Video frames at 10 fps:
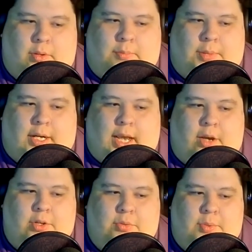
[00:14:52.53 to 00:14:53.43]
but
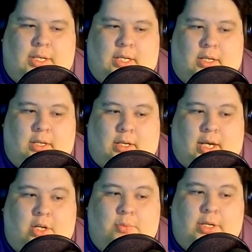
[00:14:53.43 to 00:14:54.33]
how do we
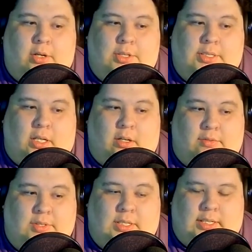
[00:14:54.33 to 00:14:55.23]
how do we
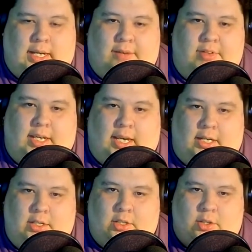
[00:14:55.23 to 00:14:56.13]
ourselves
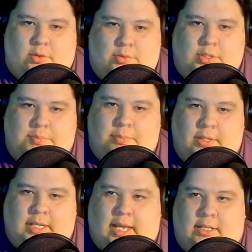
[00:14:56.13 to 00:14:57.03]
navigate those
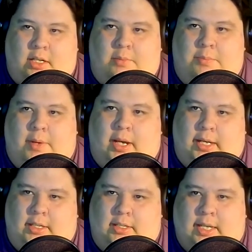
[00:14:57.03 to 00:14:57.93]
that double
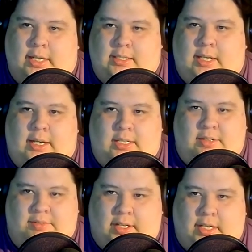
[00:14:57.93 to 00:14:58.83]
bind, that
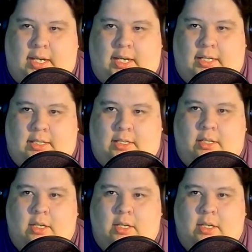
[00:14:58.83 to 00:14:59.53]
scientific and